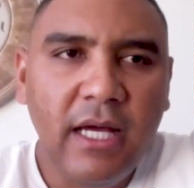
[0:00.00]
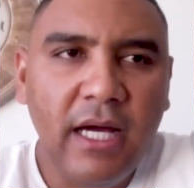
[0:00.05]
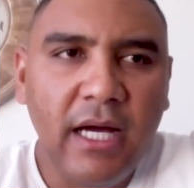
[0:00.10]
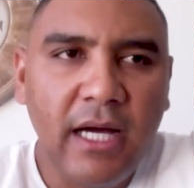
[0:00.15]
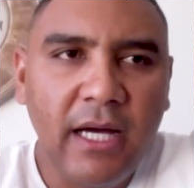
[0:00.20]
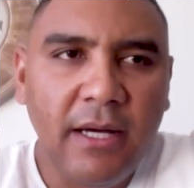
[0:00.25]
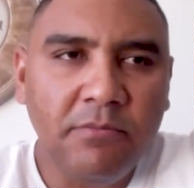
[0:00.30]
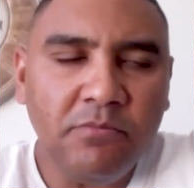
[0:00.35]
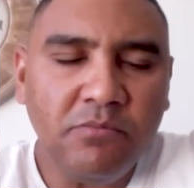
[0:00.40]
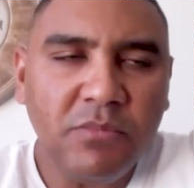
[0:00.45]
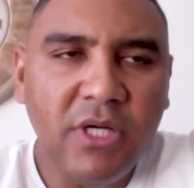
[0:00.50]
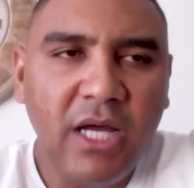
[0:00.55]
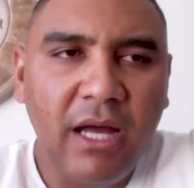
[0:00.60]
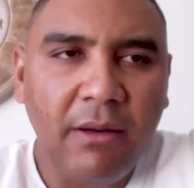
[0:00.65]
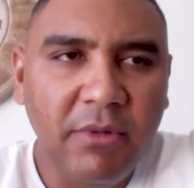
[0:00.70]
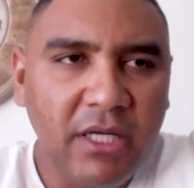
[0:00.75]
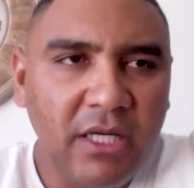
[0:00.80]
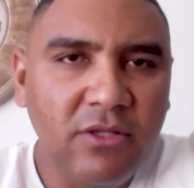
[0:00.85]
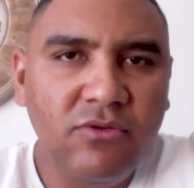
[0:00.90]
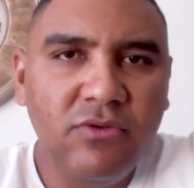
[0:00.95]
um,
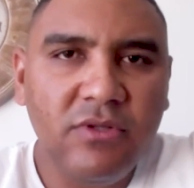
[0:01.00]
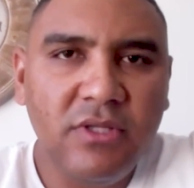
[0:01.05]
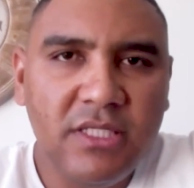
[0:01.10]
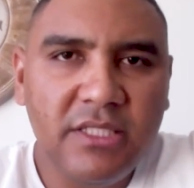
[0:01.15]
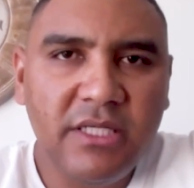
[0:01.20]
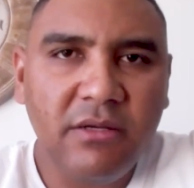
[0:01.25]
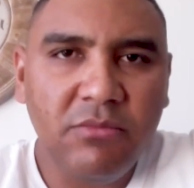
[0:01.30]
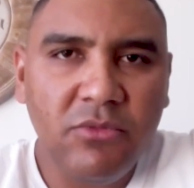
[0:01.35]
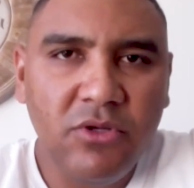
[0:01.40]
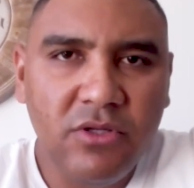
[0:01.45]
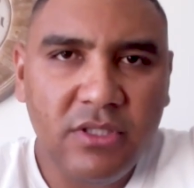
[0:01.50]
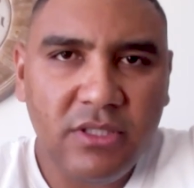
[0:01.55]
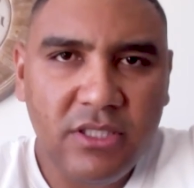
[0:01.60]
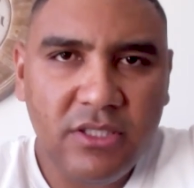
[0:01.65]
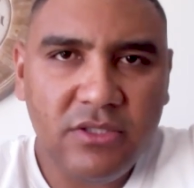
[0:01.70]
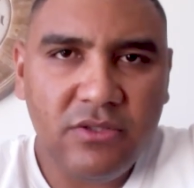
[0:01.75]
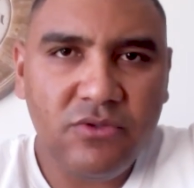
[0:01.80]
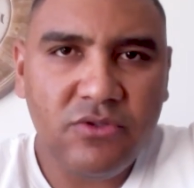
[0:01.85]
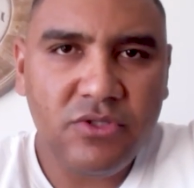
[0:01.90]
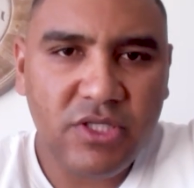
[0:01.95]
coming into these
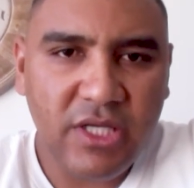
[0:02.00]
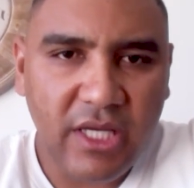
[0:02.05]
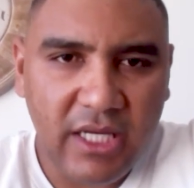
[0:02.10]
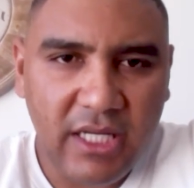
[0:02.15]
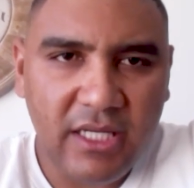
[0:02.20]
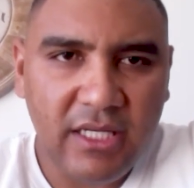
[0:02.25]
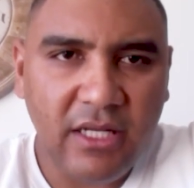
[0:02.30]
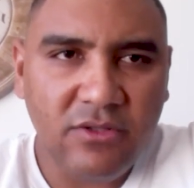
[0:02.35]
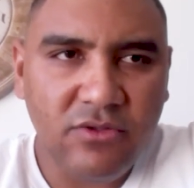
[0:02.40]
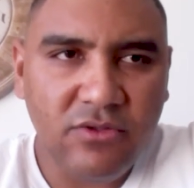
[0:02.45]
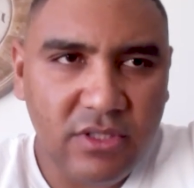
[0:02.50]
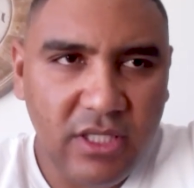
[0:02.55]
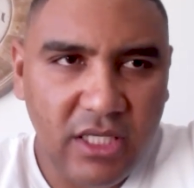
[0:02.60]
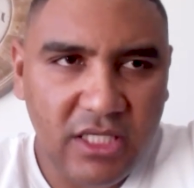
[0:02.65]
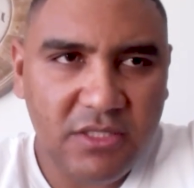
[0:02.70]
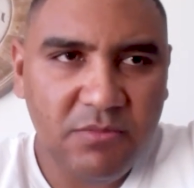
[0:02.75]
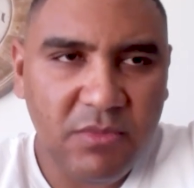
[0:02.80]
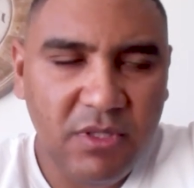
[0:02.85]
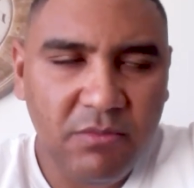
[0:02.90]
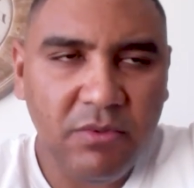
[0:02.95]
communities to screen and to
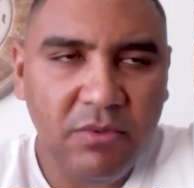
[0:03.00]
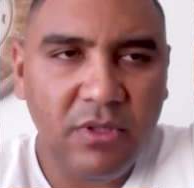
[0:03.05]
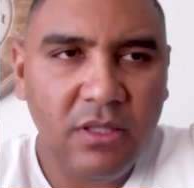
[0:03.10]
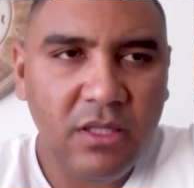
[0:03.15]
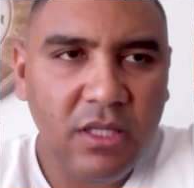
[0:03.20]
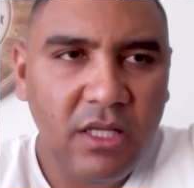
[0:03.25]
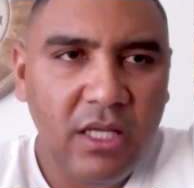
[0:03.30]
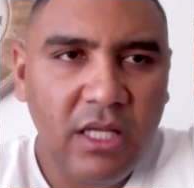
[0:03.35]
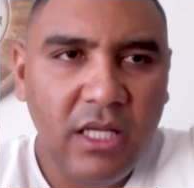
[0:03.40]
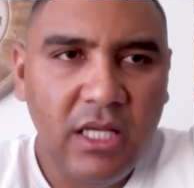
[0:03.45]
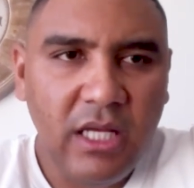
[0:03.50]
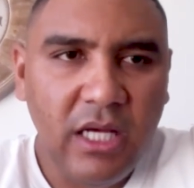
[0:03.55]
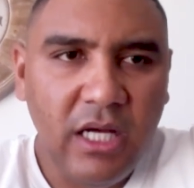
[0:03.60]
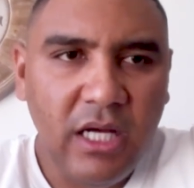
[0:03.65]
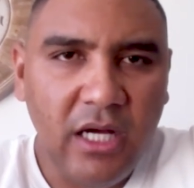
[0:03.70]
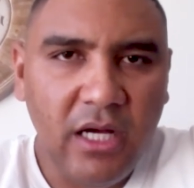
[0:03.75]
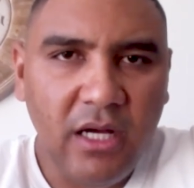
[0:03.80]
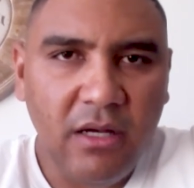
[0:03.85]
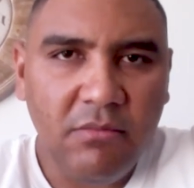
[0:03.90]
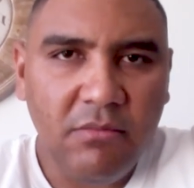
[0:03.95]
test people
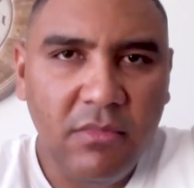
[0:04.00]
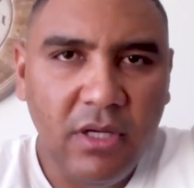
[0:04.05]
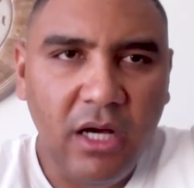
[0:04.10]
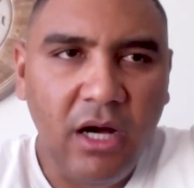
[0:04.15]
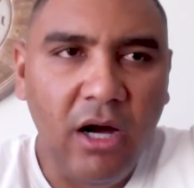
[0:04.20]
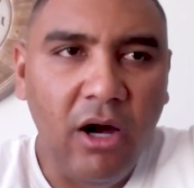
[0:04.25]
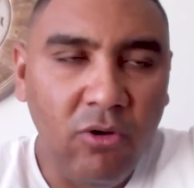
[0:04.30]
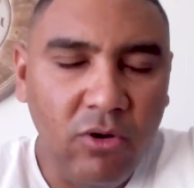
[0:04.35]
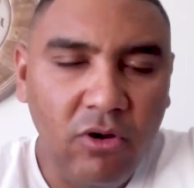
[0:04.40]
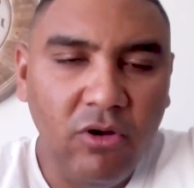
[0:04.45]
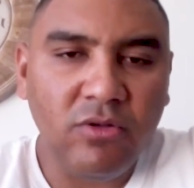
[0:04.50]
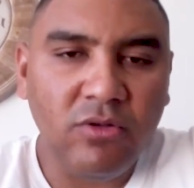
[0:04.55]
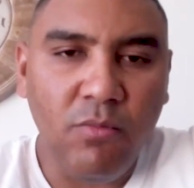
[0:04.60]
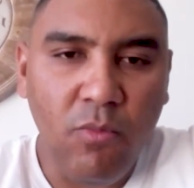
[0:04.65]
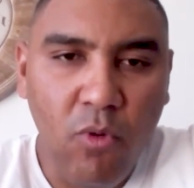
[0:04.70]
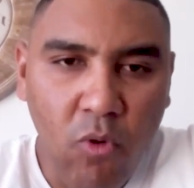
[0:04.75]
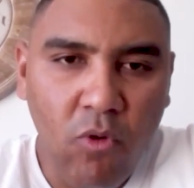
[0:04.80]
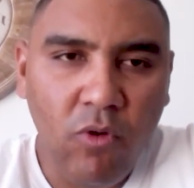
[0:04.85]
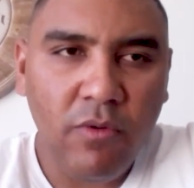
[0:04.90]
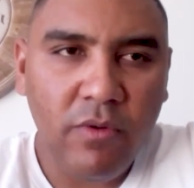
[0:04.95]
um, a whole lot
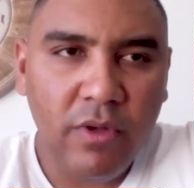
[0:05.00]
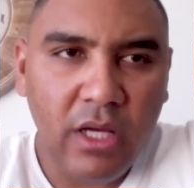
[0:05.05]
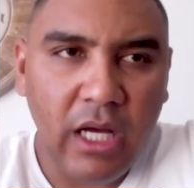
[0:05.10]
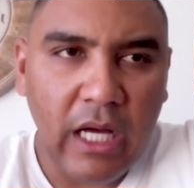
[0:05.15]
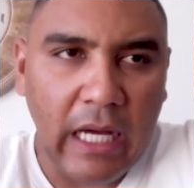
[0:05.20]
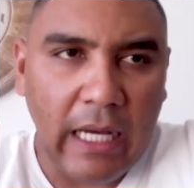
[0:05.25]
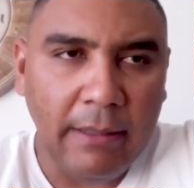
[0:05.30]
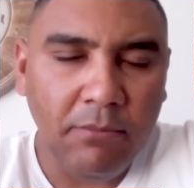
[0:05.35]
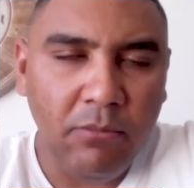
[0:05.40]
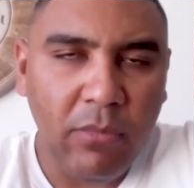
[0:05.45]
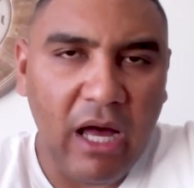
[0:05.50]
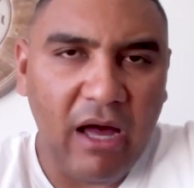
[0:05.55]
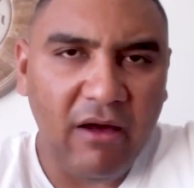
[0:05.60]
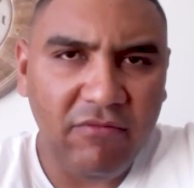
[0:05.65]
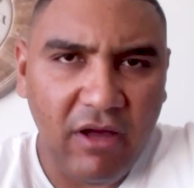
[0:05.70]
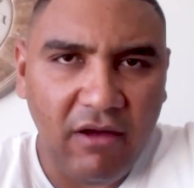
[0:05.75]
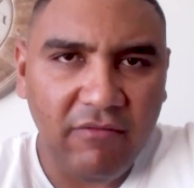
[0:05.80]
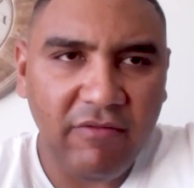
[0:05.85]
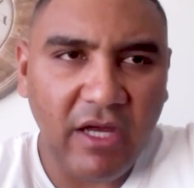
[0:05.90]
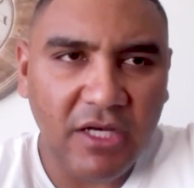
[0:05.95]
more. Um,
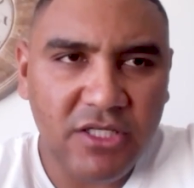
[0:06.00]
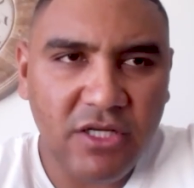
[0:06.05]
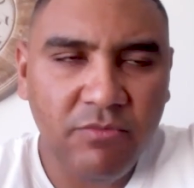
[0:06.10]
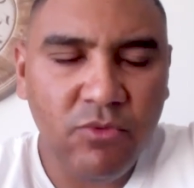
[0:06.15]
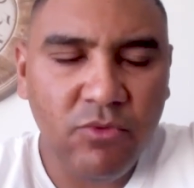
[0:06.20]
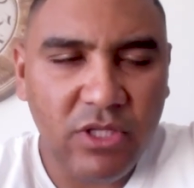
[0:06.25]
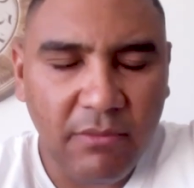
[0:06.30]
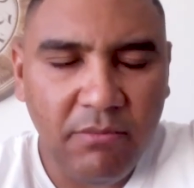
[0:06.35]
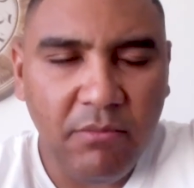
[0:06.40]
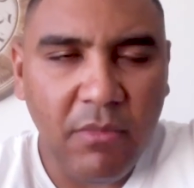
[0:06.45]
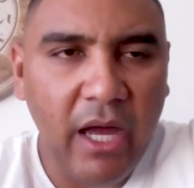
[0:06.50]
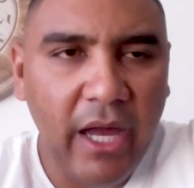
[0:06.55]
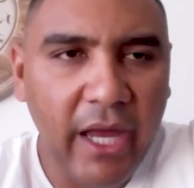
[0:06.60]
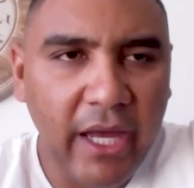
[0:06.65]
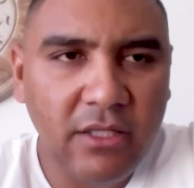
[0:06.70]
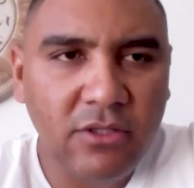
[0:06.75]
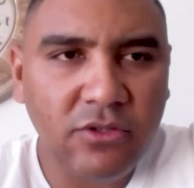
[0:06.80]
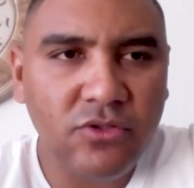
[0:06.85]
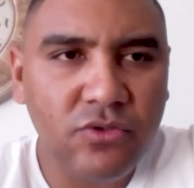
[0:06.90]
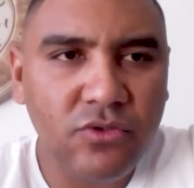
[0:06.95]
I've, I've actually put up my
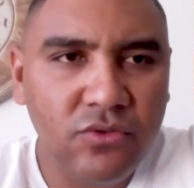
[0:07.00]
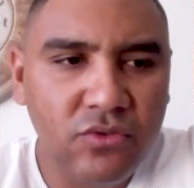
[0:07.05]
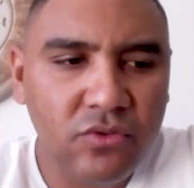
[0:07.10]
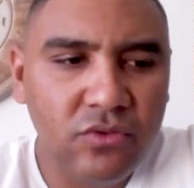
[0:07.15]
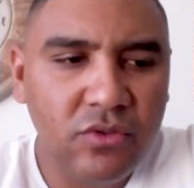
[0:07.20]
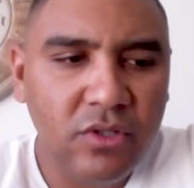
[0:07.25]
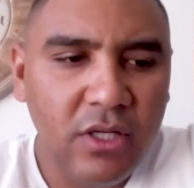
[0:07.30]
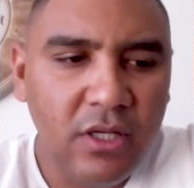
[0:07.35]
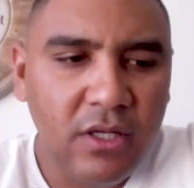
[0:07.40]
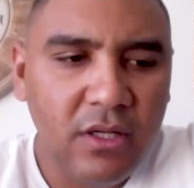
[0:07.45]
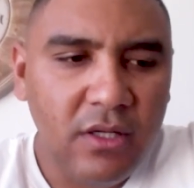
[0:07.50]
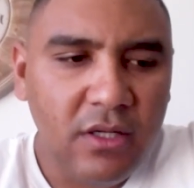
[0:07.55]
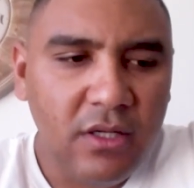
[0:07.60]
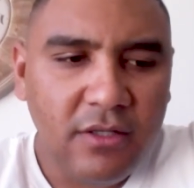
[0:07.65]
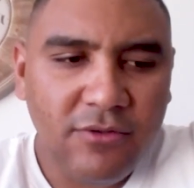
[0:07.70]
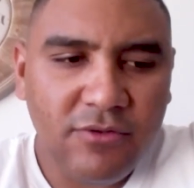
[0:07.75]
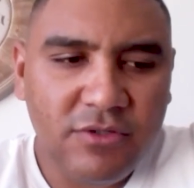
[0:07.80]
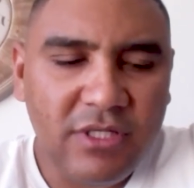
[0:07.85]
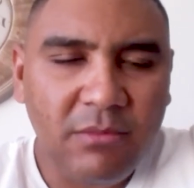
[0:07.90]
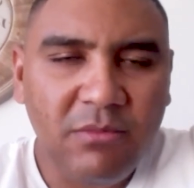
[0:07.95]
hand to
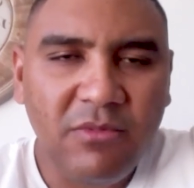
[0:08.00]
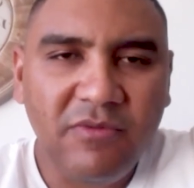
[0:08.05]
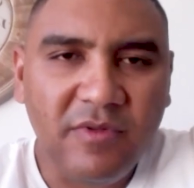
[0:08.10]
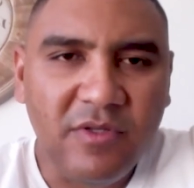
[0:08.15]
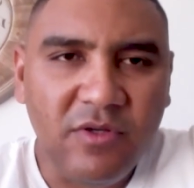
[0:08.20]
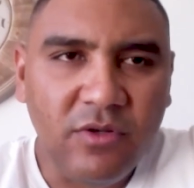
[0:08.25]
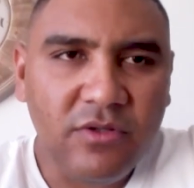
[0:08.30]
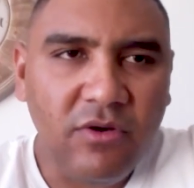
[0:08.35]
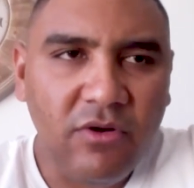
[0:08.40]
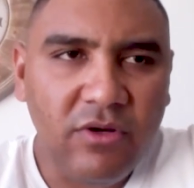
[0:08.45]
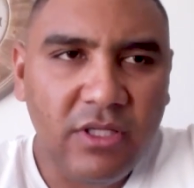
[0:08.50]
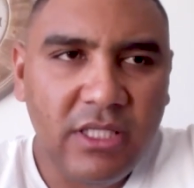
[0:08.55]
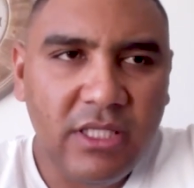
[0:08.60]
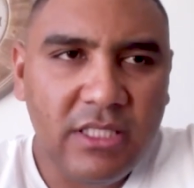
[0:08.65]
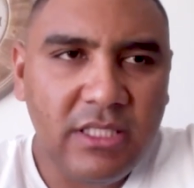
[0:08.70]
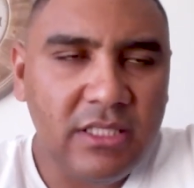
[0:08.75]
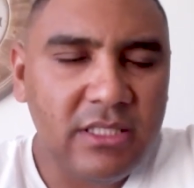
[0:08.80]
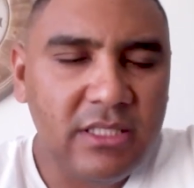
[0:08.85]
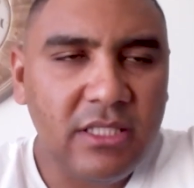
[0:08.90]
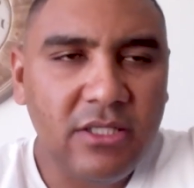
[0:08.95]
to some of the
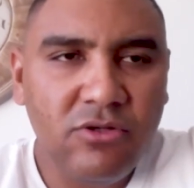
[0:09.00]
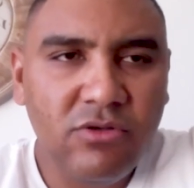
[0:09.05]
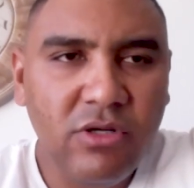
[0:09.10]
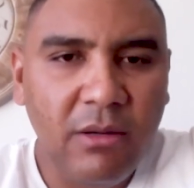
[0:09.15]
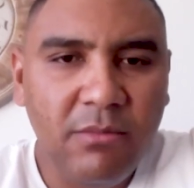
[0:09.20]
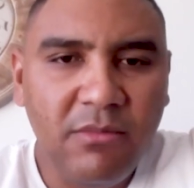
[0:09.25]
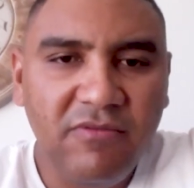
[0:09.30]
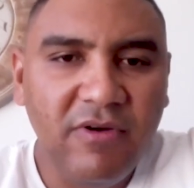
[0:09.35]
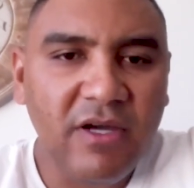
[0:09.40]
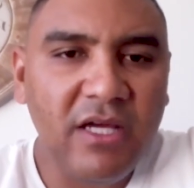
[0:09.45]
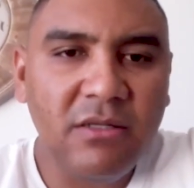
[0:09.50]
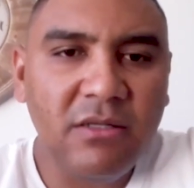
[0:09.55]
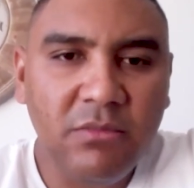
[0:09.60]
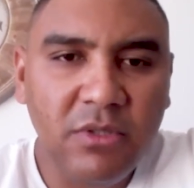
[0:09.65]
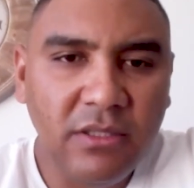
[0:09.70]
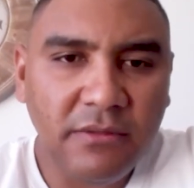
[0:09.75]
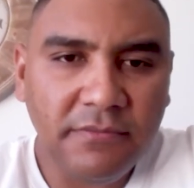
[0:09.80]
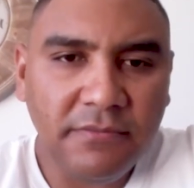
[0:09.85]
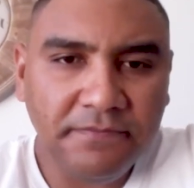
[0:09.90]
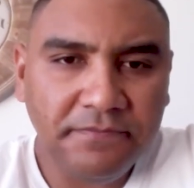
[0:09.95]
authorities and said, look, I'm
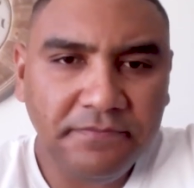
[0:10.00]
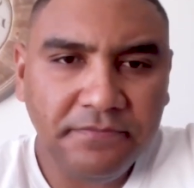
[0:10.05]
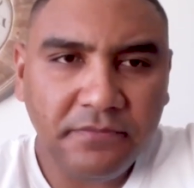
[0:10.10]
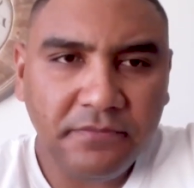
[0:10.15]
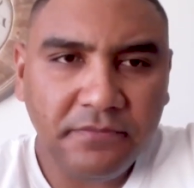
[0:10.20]
available